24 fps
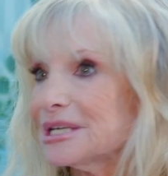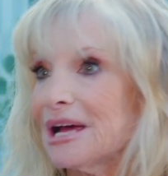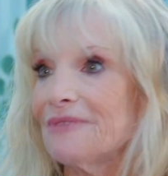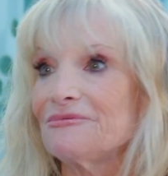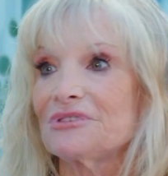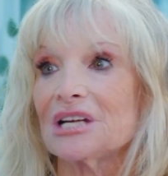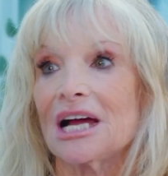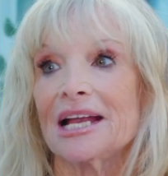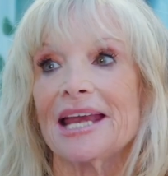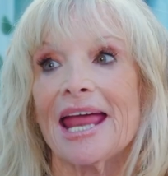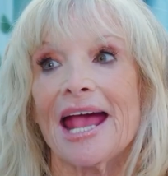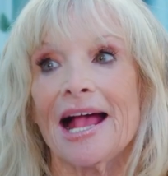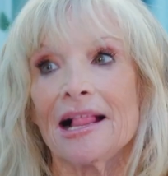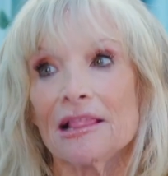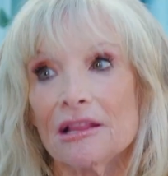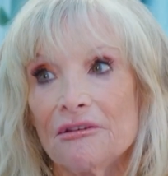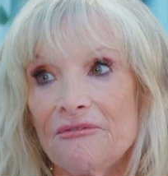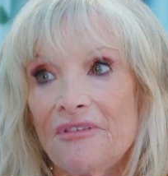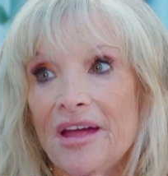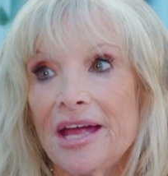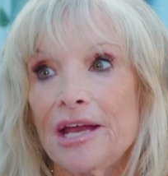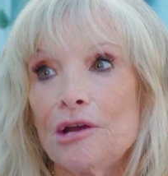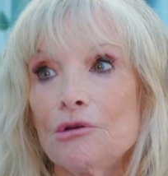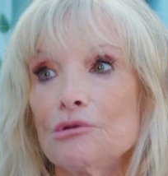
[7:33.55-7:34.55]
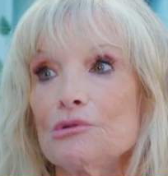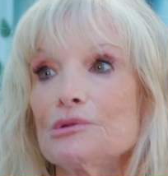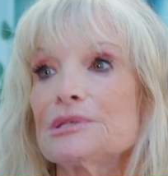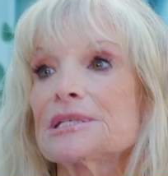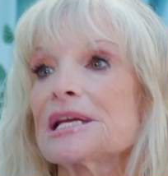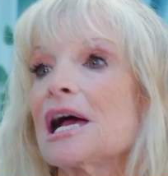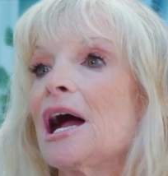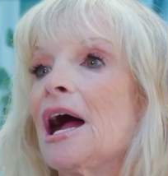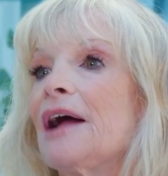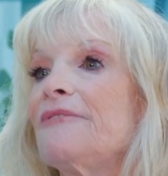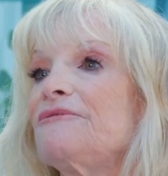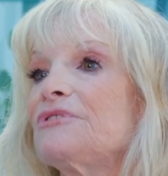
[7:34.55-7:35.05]
I've done
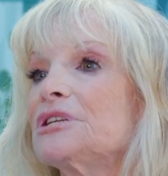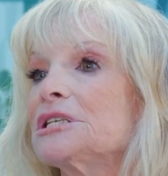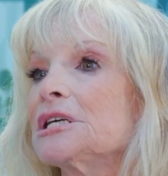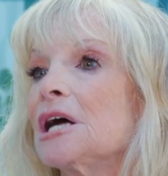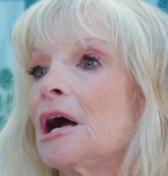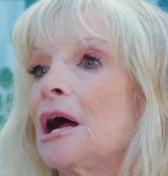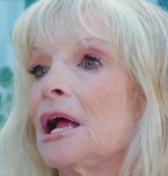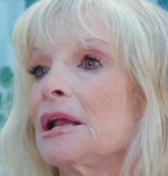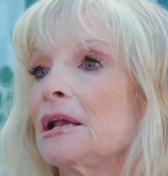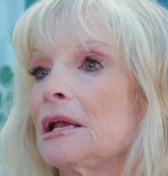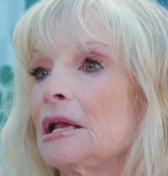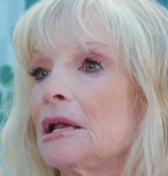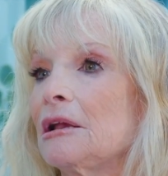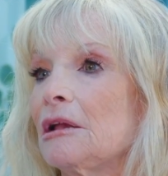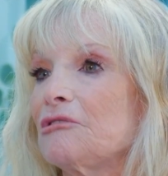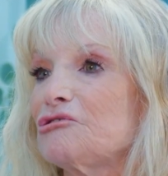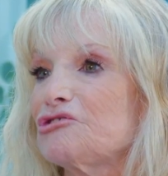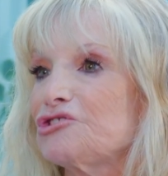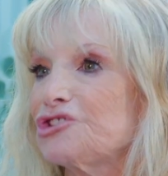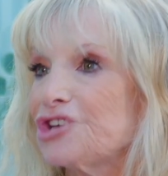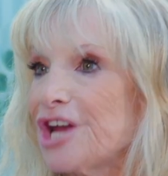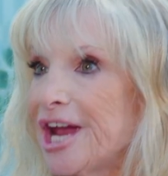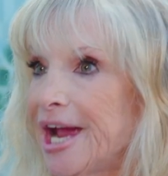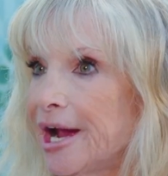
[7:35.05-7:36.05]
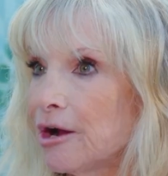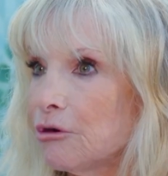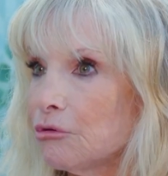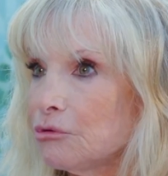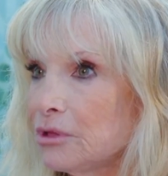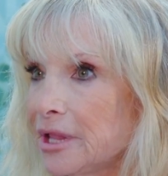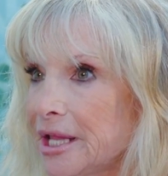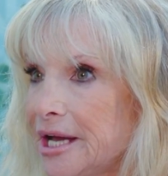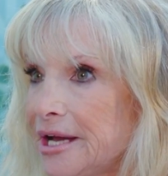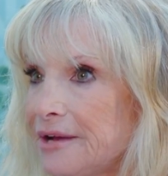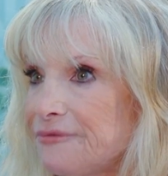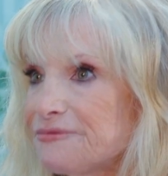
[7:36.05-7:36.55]
elevators, I've done chair
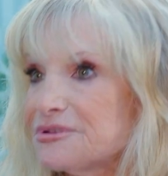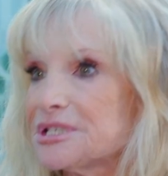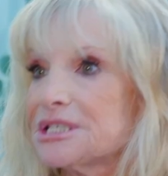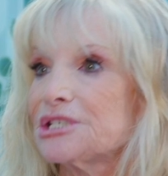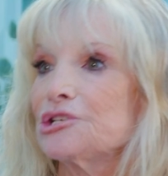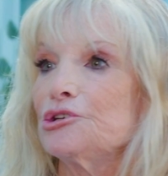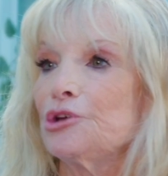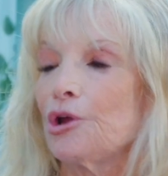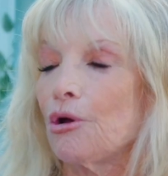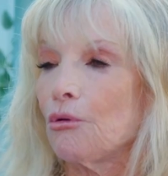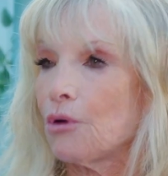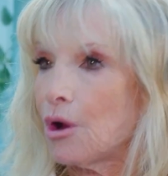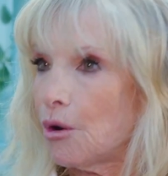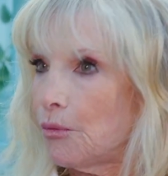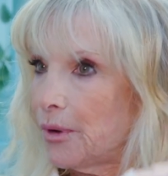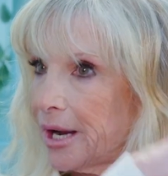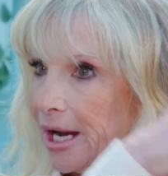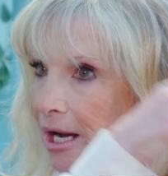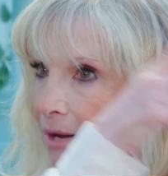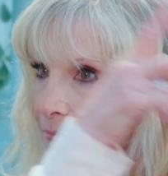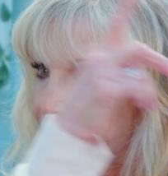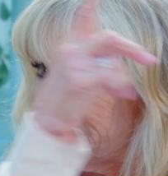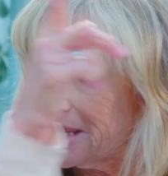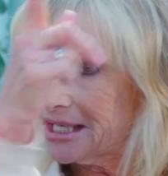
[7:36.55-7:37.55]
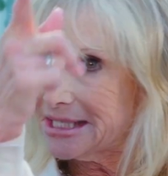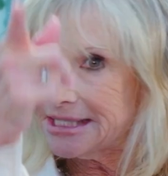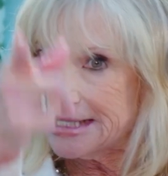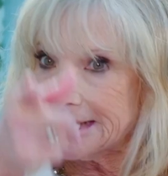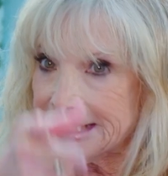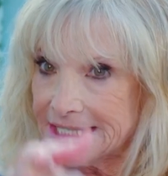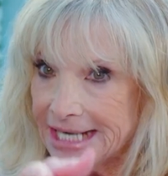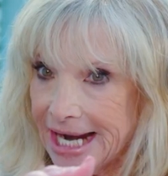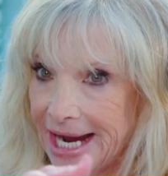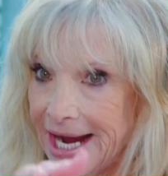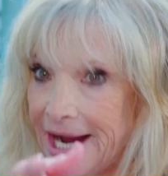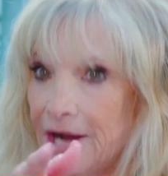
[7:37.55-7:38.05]
lifts, going up the
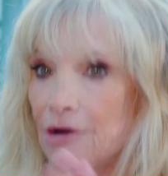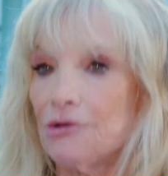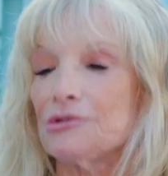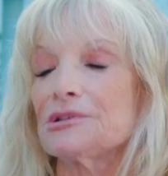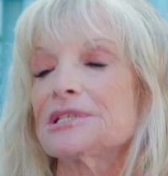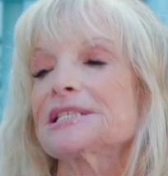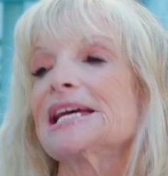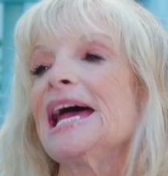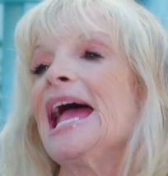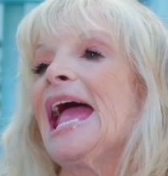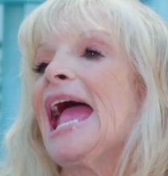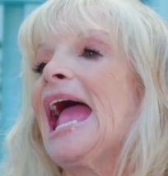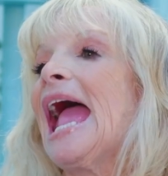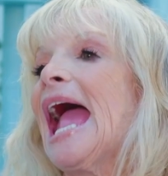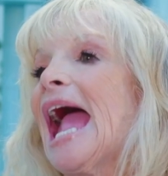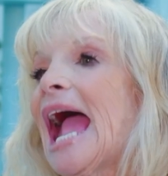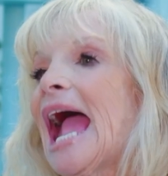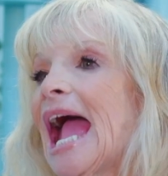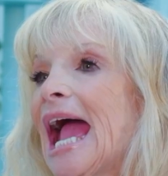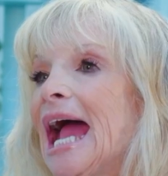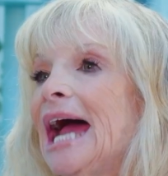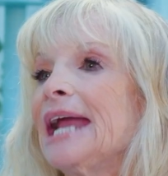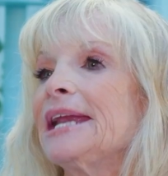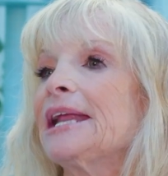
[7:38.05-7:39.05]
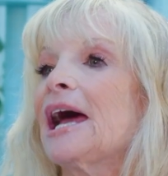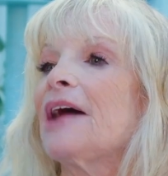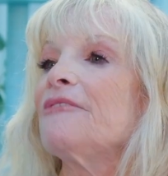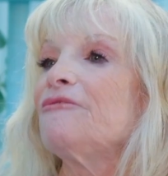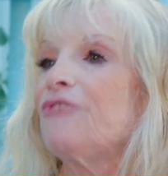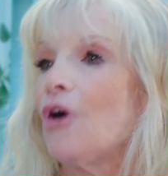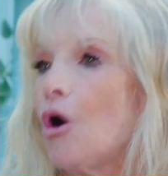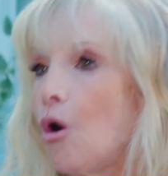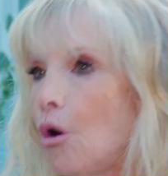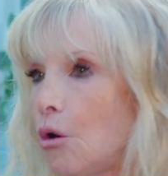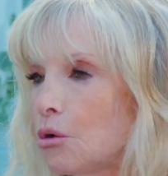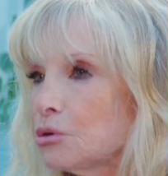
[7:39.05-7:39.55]
stairs, and I've
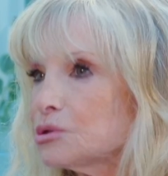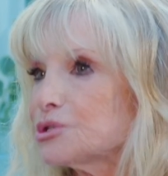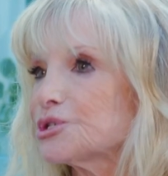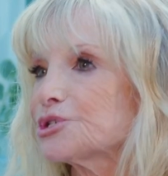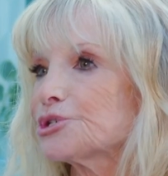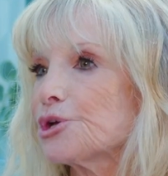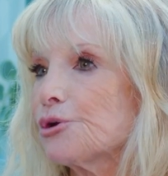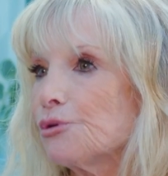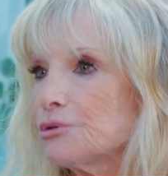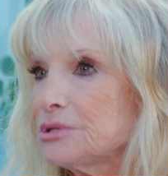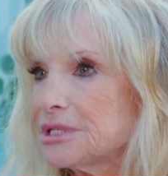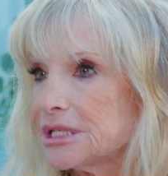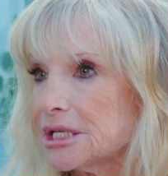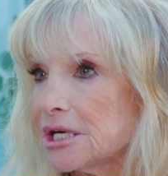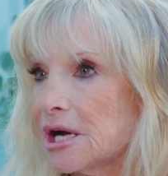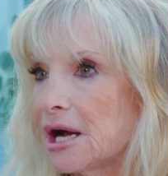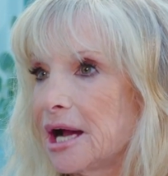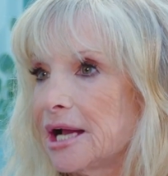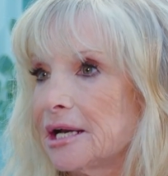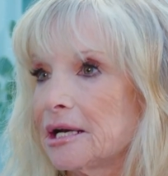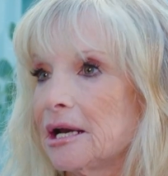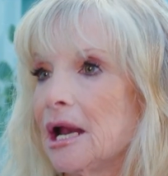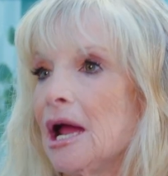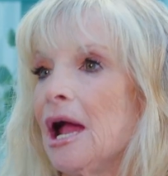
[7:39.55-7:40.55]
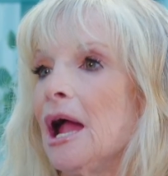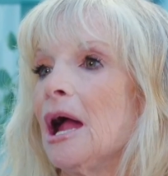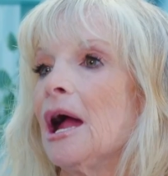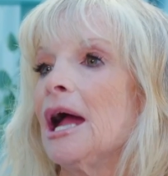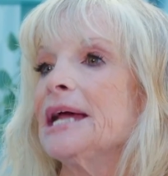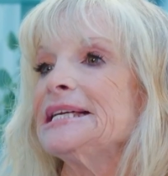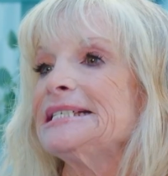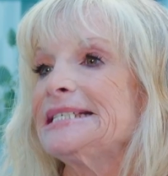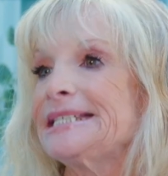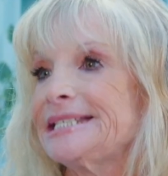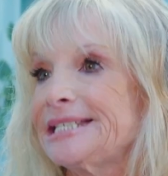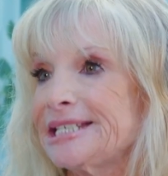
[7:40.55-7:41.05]
also done
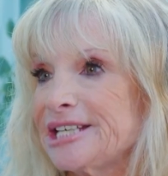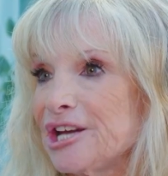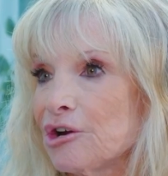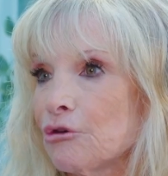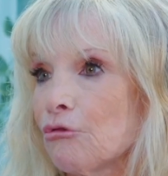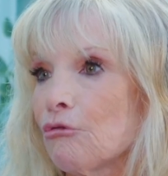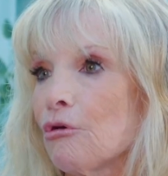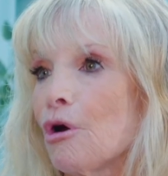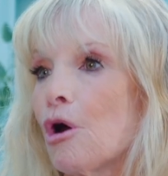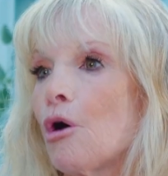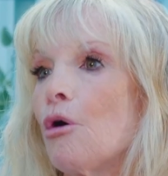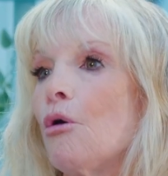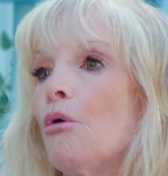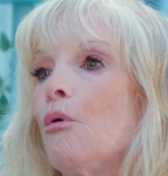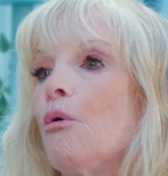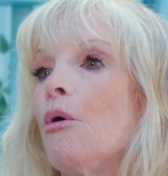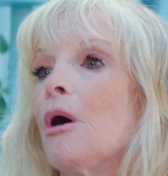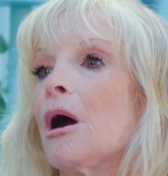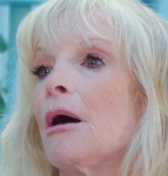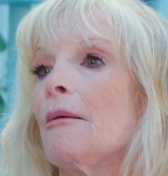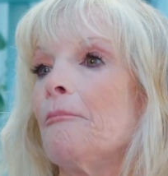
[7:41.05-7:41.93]
0